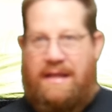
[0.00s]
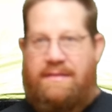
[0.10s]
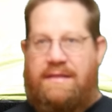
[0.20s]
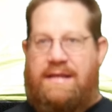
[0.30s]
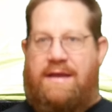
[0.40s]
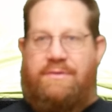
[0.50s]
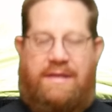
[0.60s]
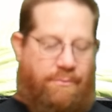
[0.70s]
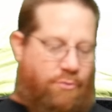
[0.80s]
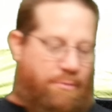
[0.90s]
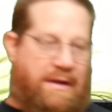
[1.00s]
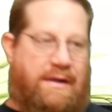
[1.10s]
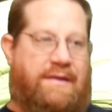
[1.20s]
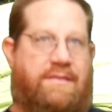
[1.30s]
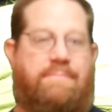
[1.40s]
And then I would get warm air
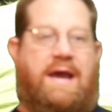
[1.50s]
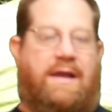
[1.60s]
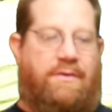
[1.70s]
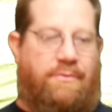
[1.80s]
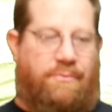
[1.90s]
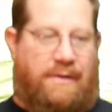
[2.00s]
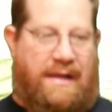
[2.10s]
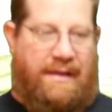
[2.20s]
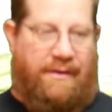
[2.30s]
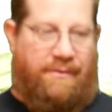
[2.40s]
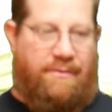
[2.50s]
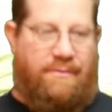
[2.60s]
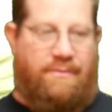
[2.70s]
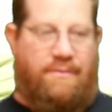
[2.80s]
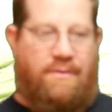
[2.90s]
out of the back right here.
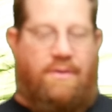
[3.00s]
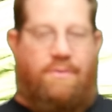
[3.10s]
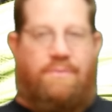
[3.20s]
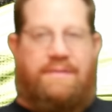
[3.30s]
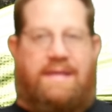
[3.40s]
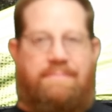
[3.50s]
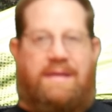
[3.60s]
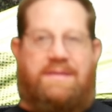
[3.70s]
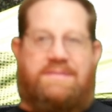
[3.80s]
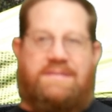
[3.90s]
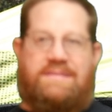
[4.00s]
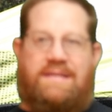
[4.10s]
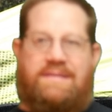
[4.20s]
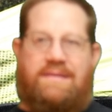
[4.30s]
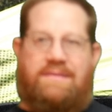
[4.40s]
What that means is
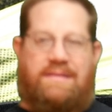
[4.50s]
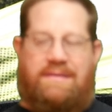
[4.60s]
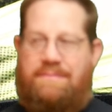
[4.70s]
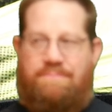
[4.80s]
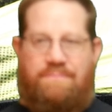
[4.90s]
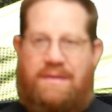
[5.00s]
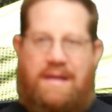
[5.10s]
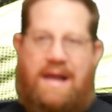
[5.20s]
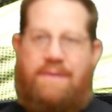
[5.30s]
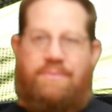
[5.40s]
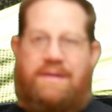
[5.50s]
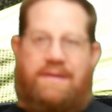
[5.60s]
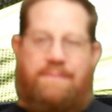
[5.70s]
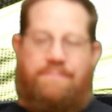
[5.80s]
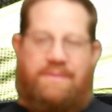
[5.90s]
that I wouldn't end
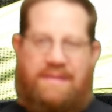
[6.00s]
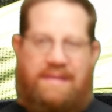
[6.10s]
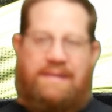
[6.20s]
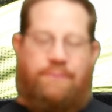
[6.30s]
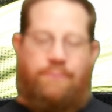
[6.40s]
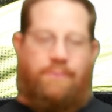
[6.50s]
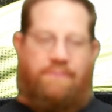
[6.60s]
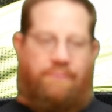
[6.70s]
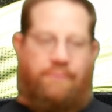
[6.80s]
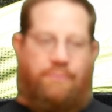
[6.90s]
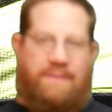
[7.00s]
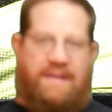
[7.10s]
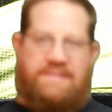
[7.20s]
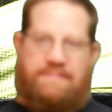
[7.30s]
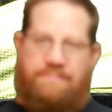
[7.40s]
up with any cooler of a room
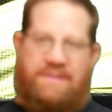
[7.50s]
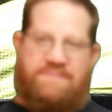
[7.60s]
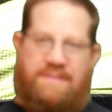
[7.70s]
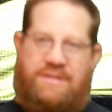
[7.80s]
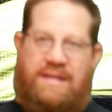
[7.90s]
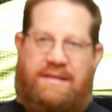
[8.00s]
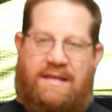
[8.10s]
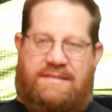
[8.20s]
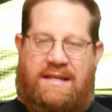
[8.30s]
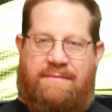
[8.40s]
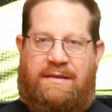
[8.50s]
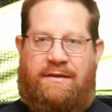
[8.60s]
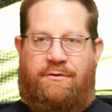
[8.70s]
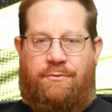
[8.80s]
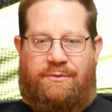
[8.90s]
because I'm putting as much heat as I am
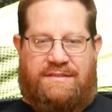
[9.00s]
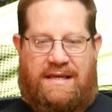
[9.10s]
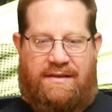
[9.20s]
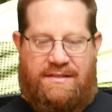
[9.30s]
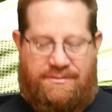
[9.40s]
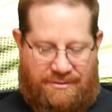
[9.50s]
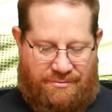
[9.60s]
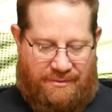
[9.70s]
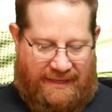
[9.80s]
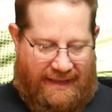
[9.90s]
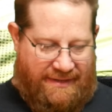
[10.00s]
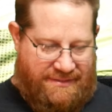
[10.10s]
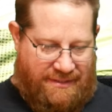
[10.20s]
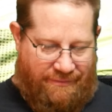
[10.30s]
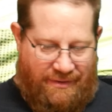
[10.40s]
getting coolness out of this, which would negate
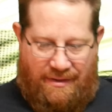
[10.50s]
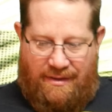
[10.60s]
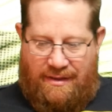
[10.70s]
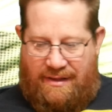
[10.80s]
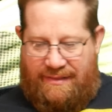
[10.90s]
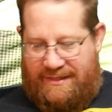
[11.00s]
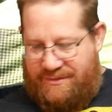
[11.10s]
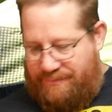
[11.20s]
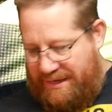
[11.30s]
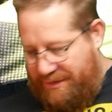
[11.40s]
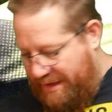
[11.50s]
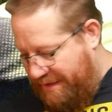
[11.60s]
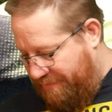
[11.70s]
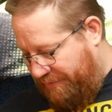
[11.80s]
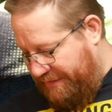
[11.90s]
itself. That's why you
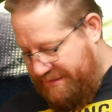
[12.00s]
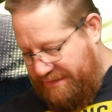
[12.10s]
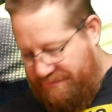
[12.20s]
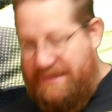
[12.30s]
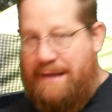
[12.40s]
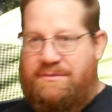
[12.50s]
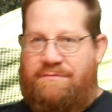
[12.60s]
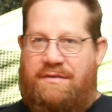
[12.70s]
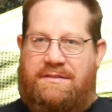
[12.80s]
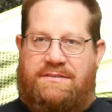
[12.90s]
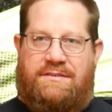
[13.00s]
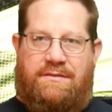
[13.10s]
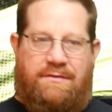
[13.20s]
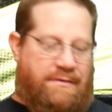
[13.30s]
have all these different types of vents.